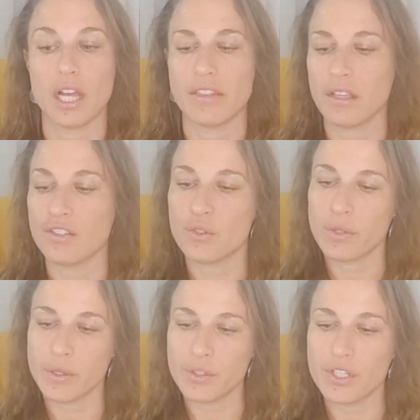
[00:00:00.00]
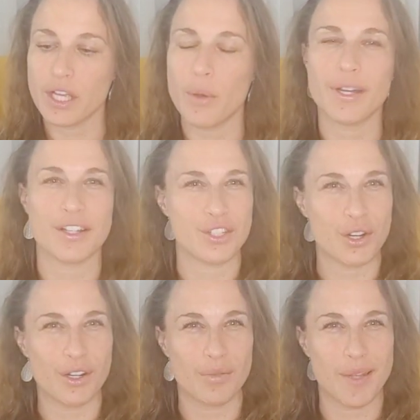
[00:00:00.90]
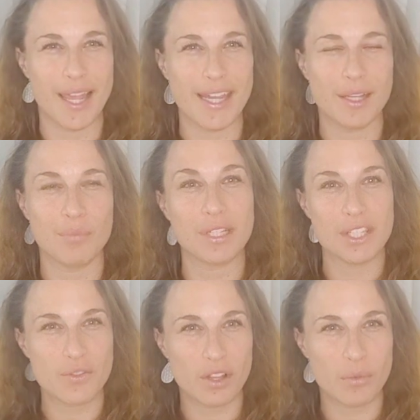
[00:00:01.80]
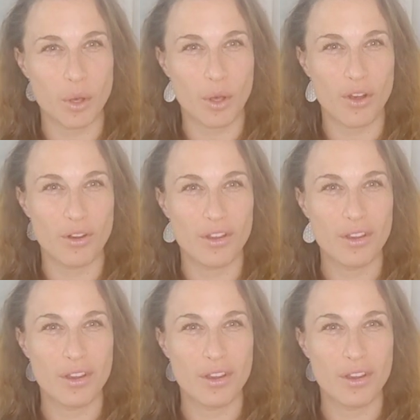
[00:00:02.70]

I think two years ago, and I started playing beach volleyball.